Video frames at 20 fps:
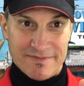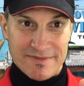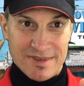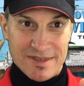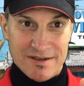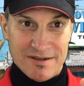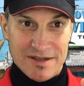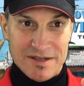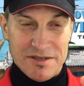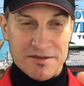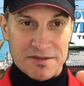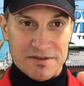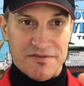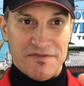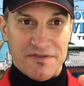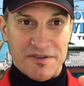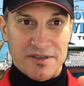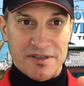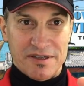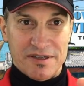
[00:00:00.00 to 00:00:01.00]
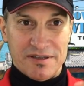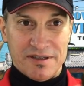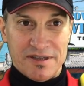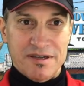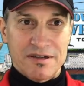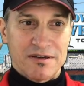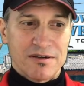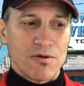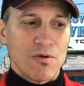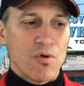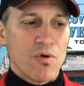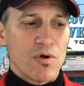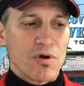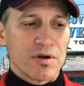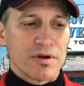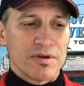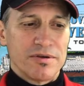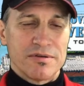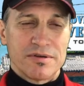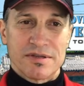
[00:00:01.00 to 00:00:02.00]
All right, you can fill it here
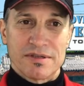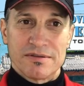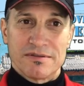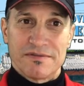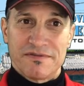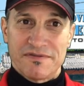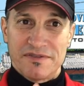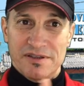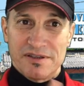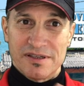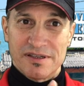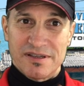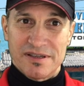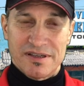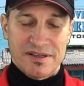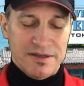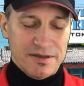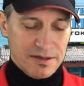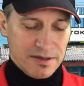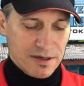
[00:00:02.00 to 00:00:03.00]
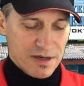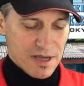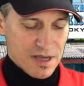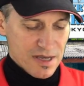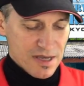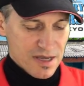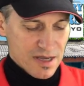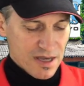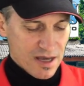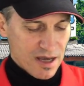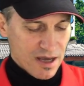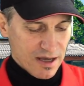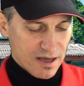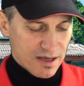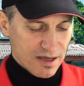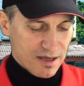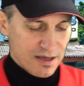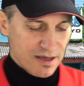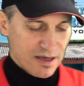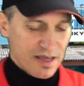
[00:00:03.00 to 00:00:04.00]
or you can fill it here.
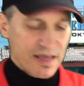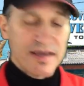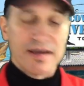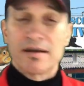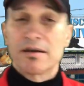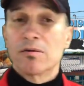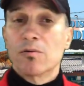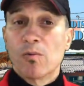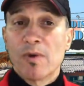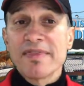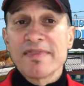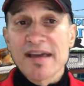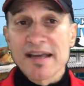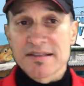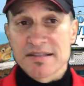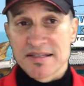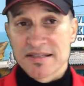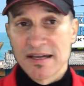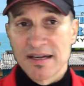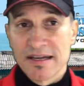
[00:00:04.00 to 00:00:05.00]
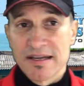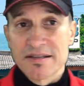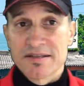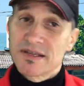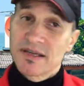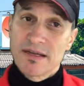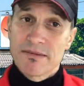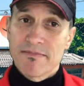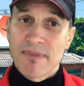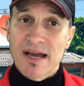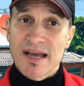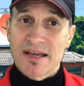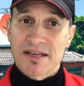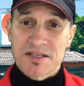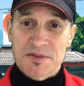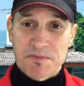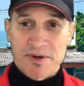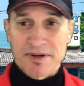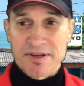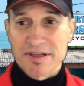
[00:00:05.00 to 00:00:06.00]
And when that's nice, in my
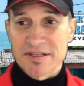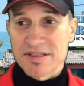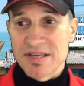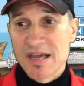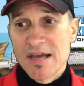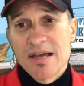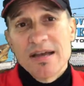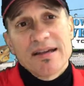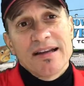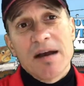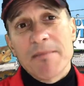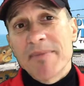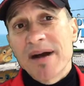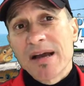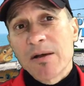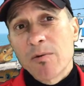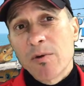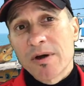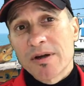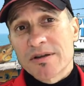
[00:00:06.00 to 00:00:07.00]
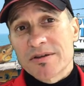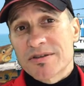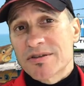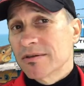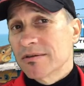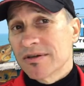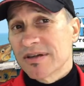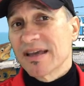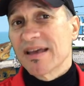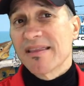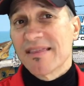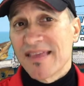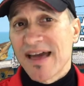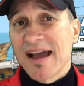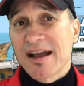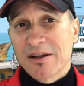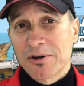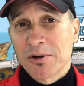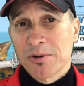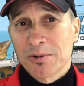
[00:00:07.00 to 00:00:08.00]
experience, now my waters don't get
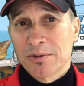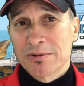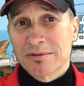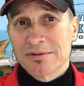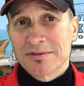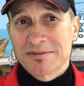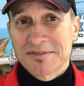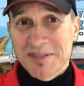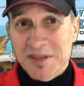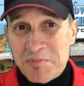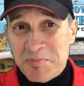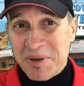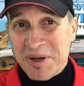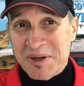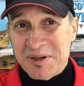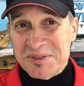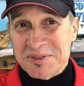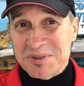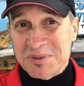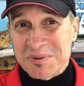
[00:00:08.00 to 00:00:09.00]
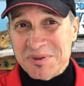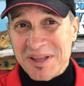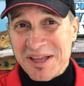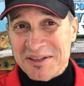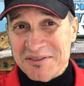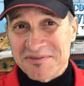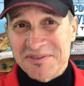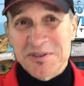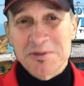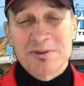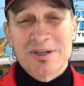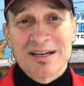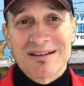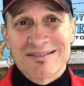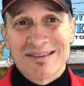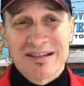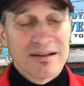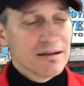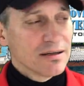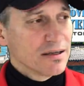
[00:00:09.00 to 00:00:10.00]
that cold compared to a lot of you
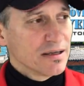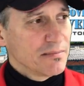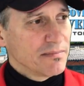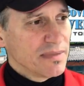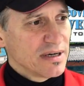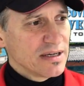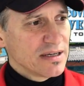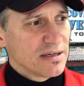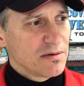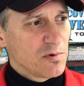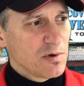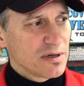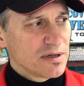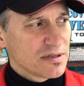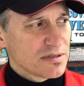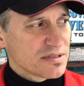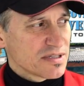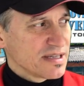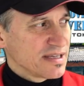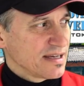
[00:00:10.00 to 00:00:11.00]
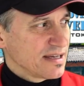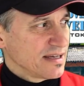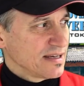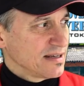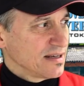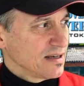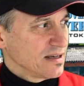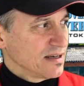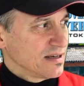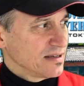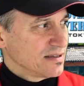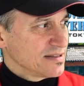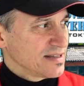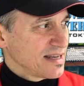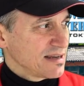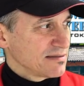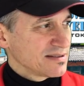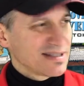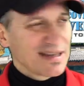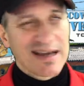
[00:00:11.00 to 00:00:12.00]
out there. My waters get
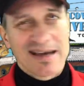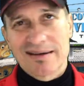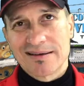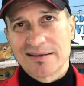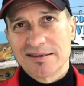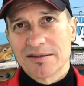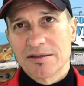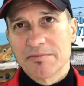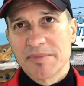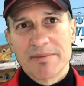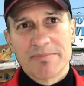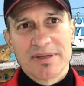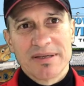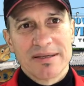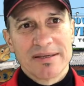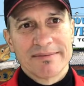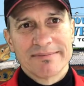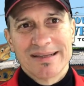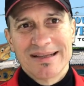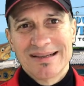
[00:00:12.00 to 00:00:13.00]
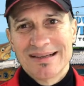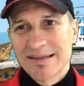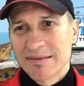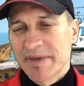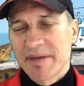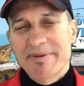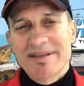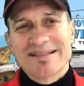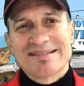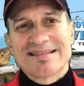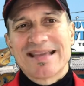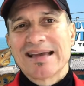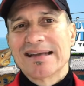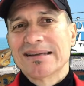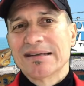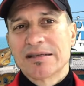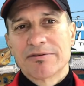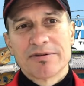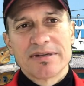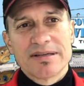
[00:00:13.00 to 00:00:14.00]
down to, I don't know, maybe
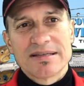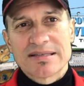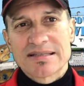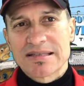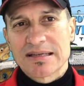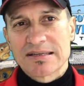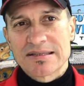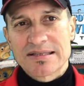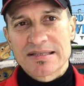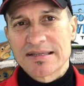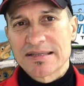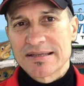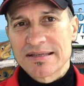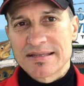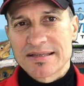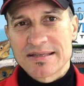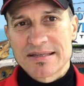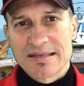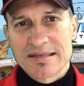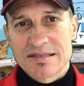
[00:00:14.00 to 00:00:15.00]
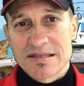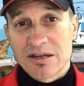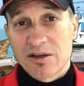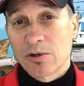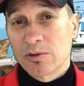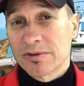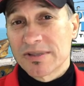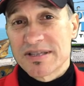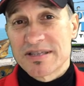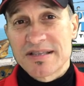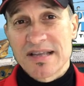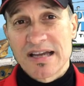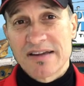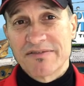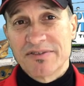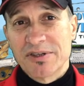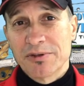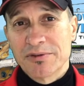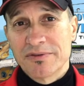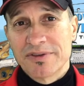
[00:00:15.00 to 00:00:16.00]
10 degrees Celsius is the coldest
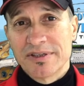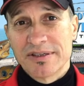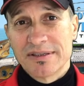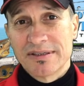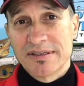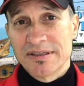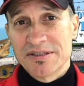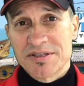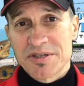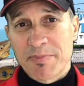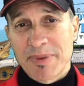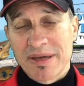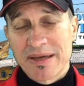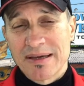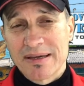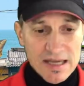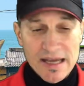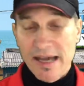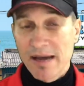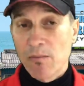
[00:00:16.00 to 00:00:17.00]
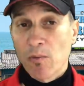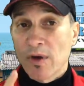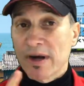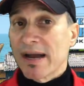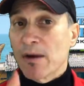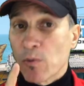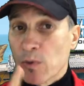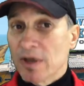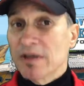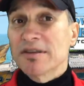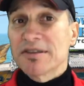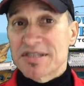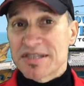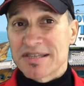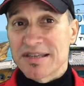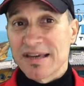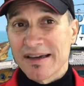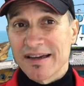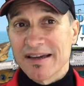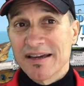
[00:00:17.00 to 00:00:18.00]
I've dove in Japan. And what I will
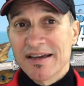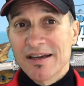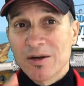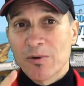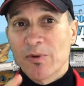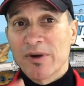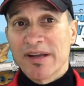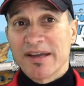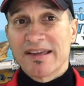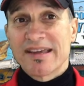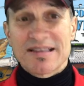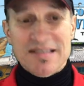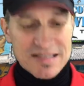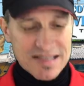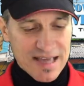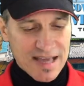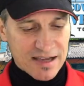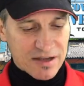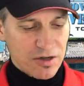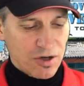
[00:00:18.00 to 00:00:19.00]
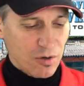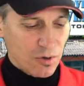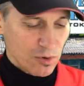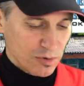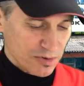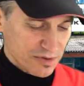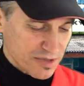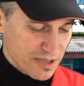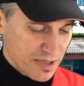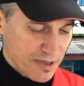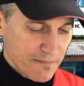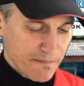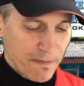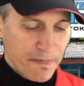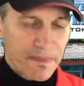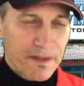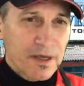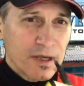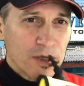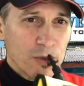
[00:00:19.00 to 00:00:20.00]
say, when it gets that cold,
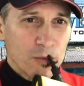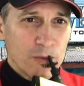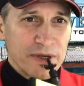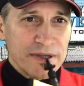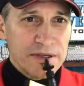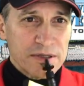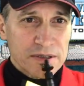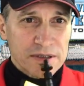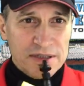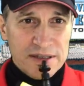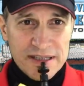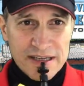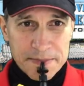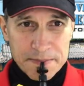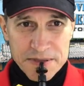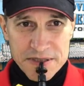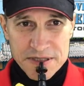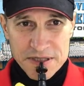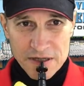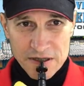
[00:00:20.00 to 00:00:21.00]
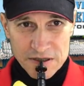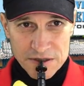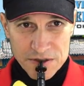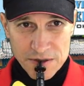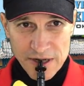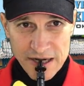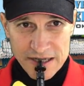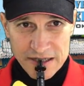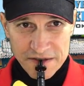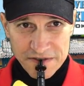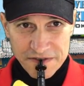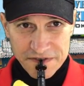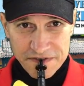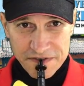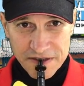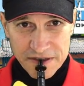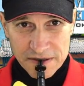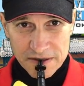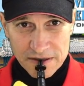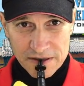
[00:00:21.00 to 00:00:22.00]
when your lips are trying to
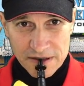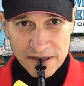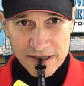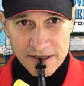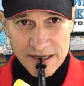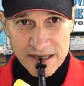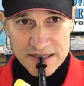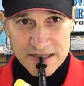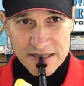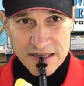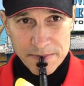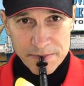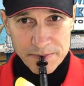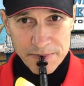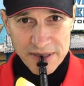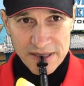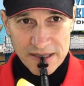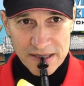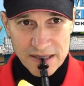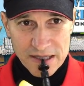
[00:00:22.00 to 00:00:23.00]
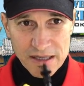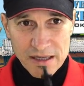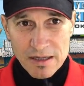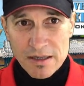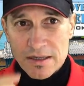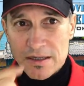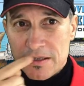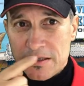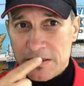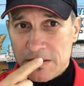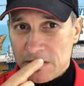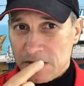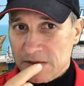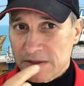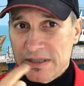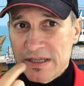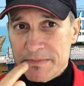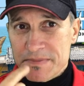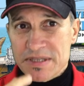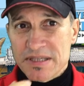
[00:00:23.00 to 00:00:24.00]
fill an SMB, your
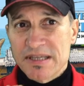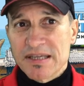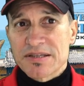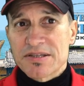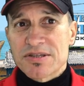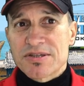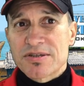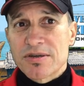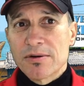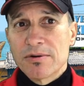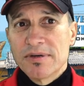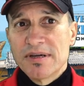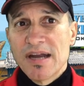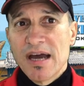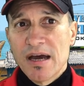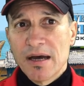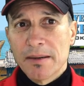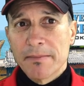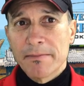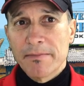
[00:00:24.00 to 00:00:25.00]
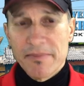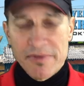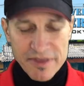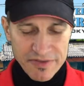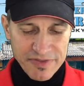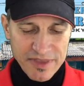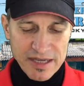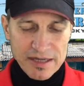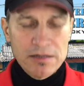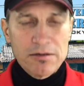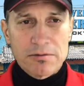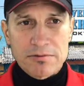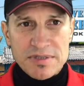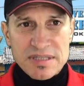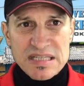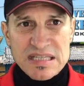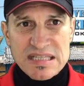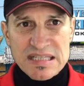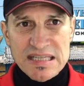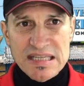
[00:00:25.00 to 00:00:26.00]
lips get so numb that they don't
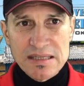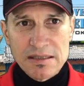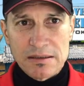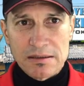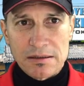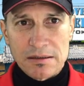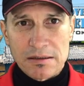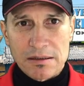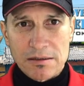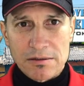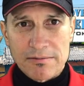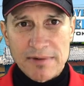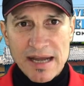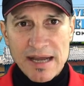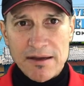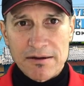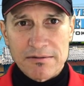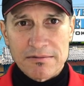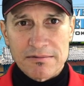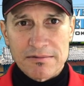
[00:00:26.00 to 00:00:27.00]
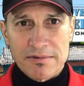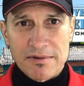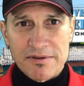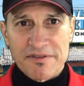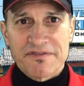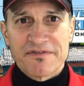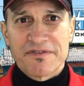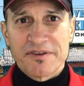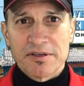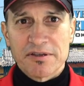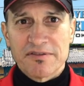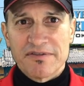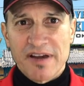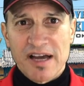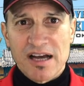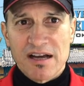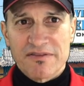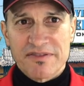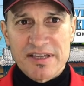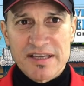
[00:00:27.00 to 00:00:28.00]
seal around the fill
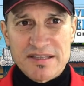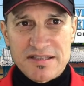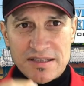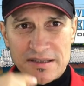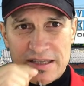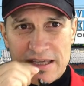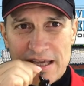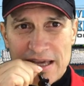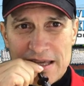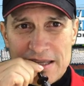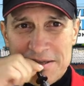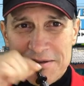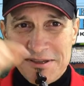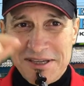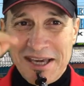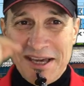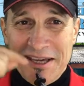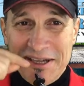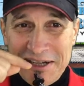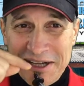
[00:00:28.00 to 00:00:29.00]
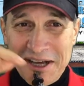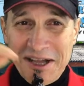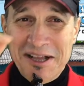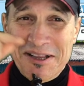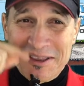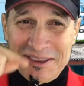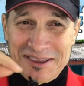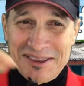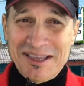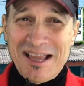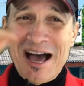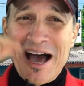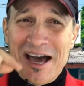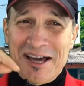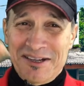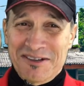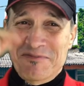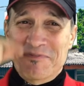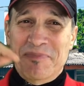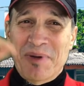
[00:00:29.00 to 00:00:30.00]
valve easily, and you get a
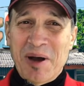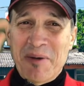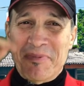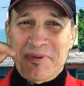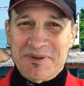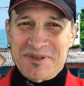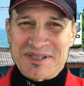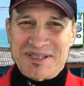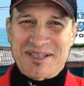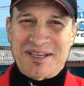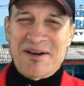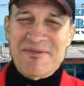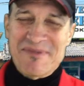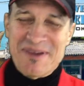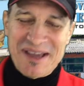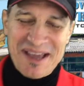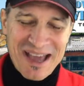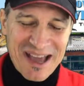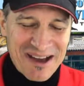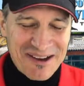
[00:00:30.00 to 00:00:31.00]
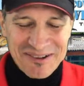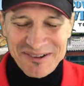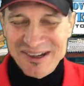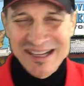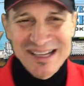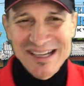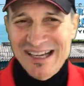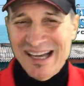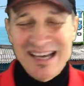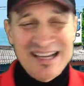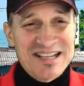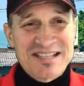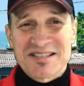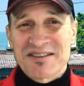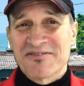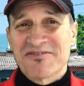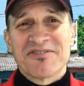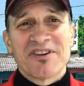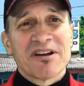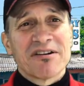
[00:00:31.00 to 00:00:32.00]
lot of bubbles coming out, and it's
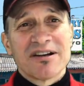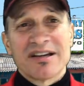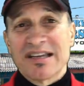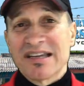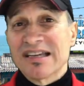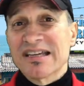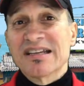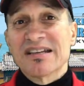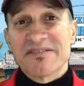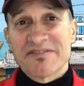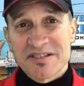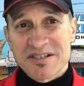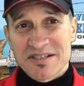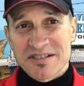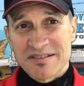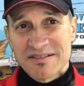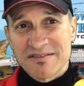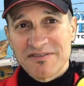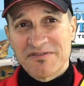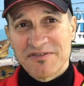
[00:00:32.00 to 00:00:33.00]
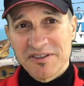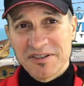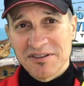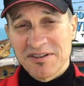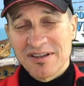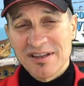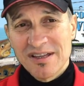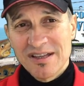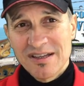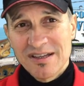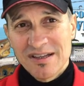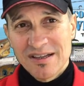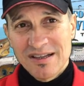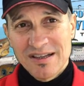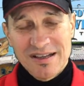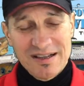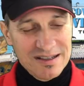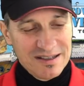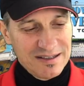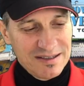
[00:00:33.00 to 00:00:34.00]
a very inefficient fill.
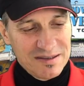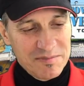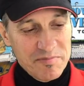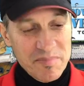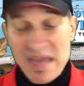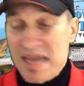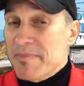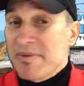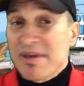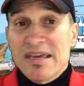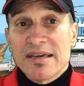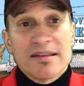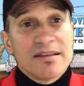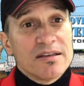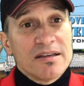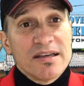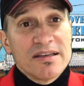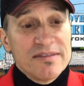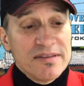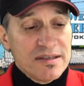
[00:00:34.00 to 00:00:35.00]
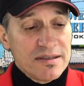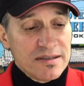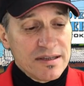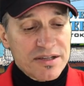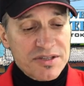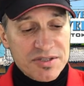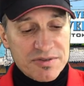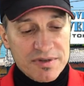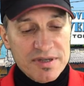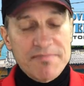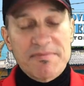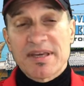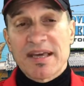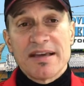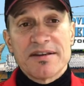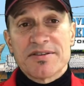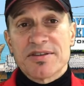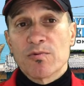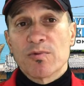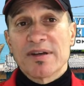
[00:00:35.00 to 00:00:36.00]
Maybe in the extreme
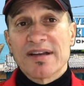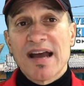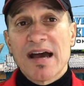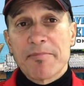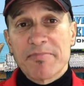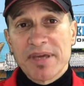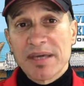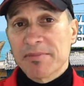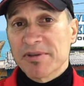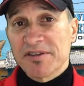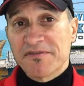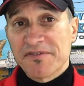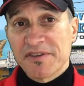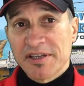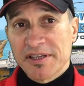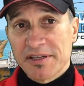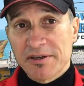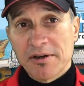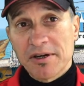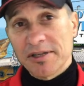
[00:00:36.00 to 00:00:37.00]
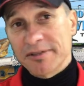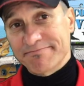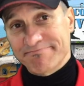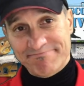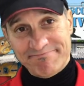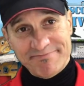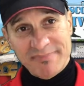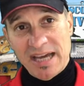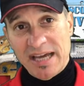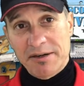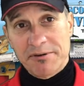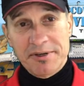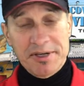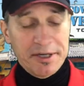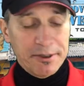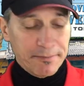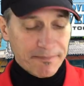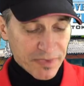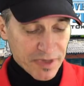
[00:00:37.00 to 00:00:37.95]
case, you would not be able to fill at all. I don't know.